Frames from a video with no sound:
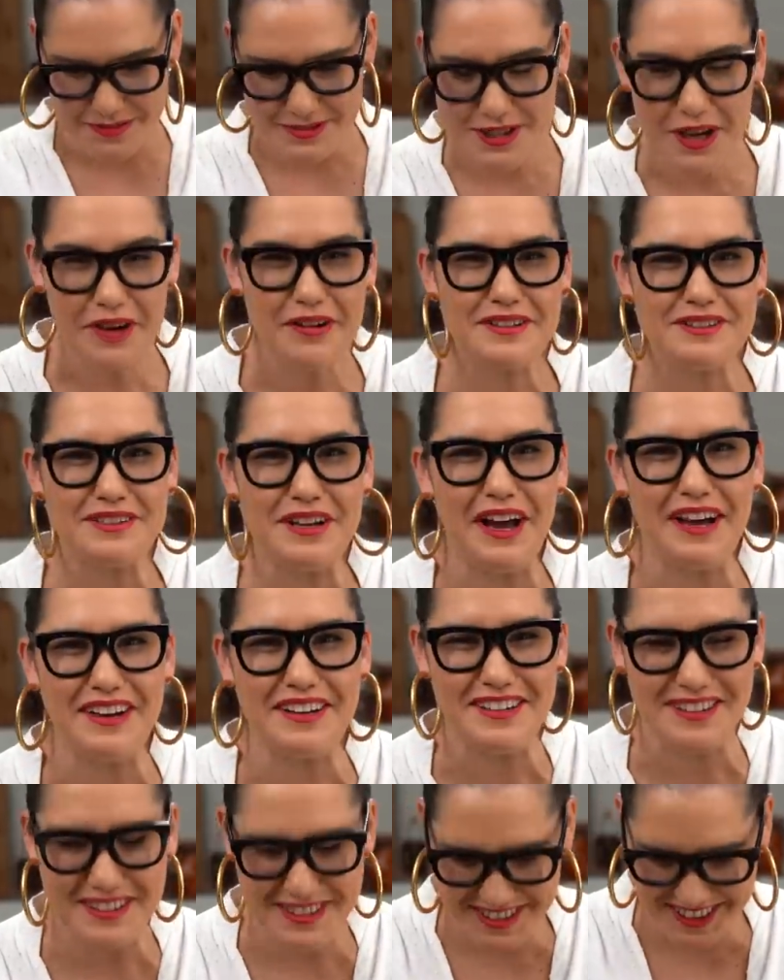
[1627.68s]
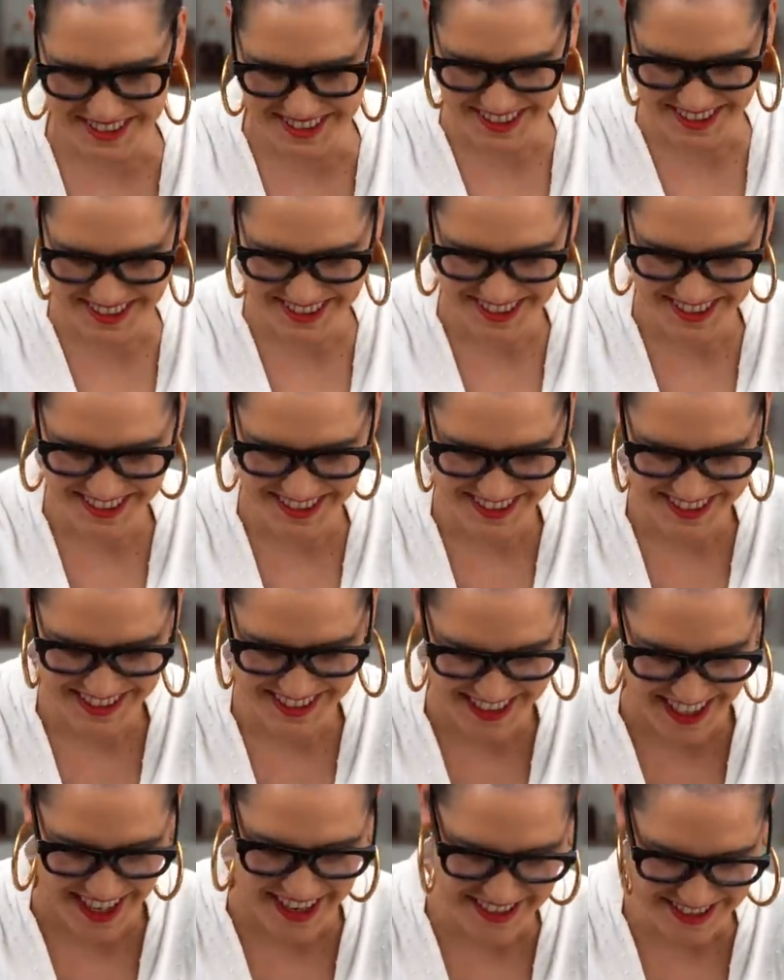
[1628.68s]
I'm so excited.
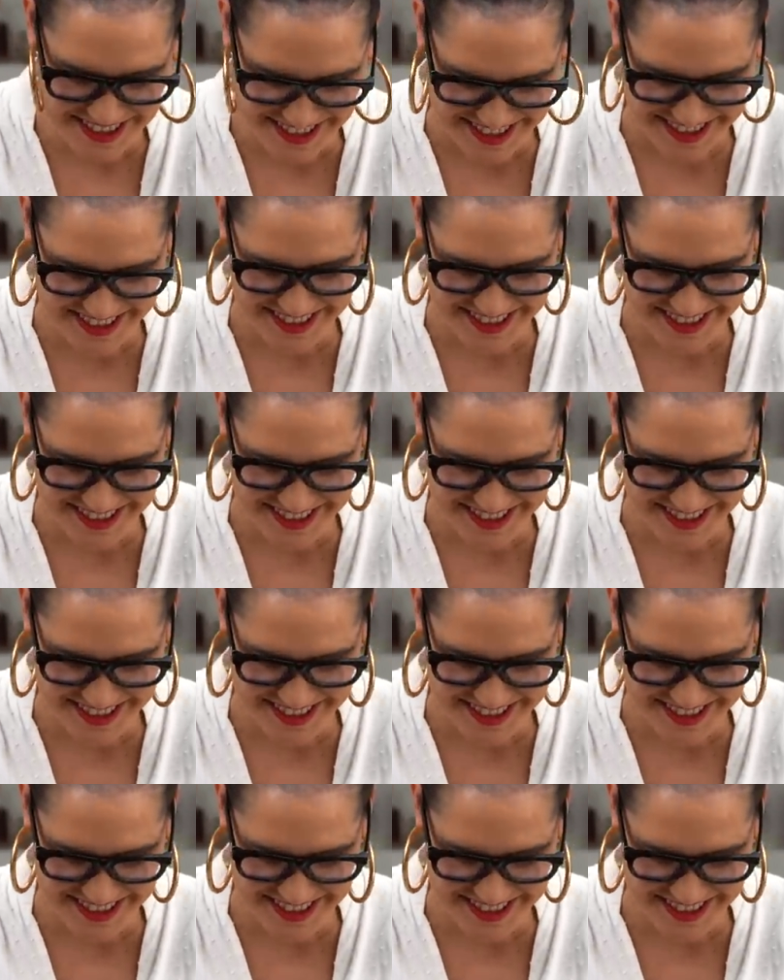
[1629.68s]
Yes.